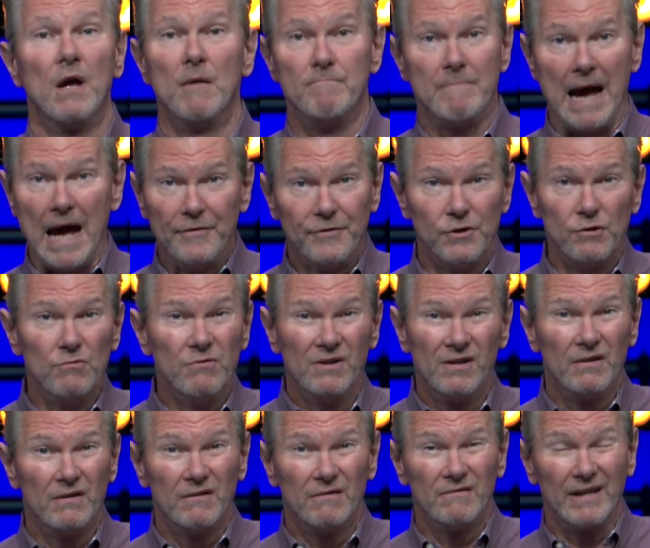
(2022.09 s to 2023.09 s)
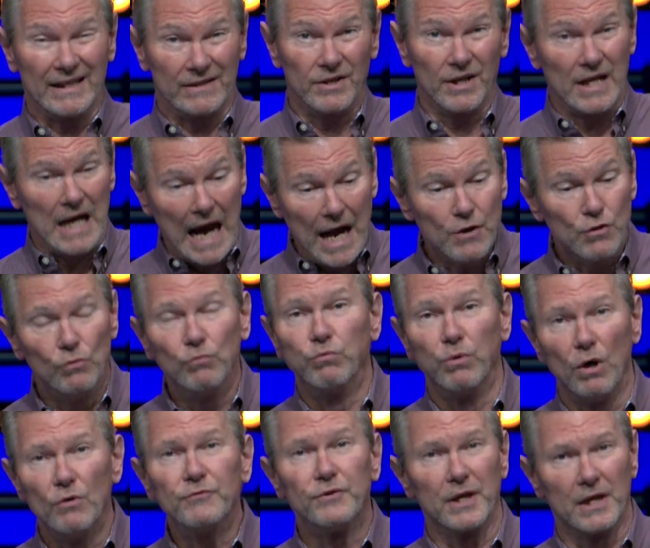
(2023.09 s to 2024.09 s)
Matthew, like the guy who
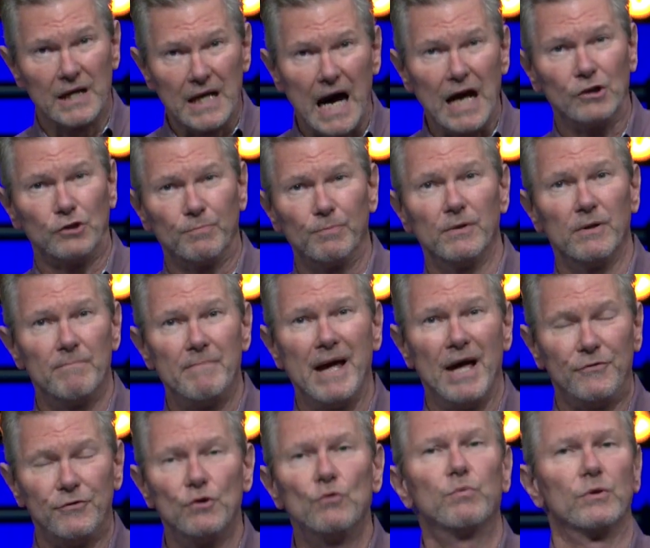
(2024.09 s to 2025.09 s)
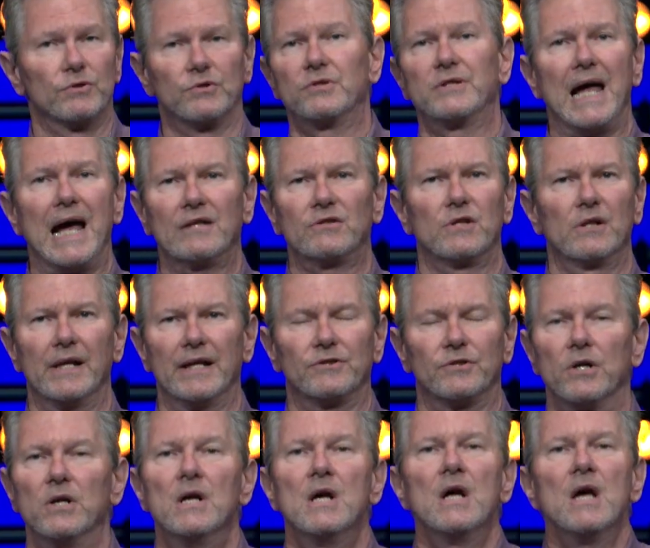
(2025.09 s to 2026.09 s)
wrote the Gospel of Matthew, was a tax
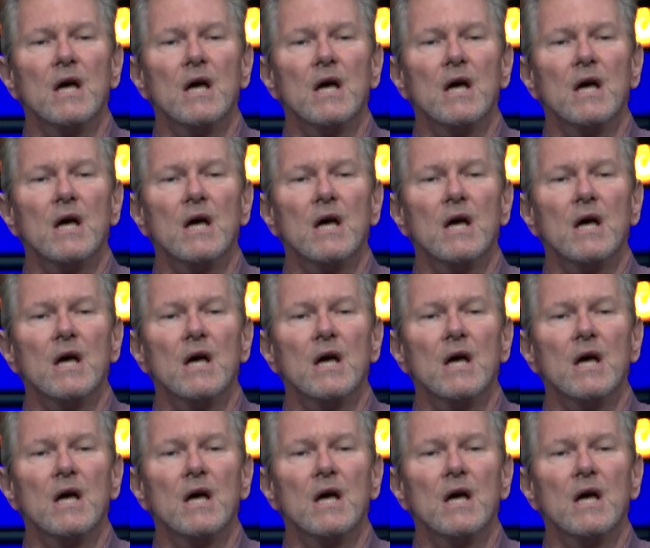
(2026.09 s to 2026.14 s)
collector.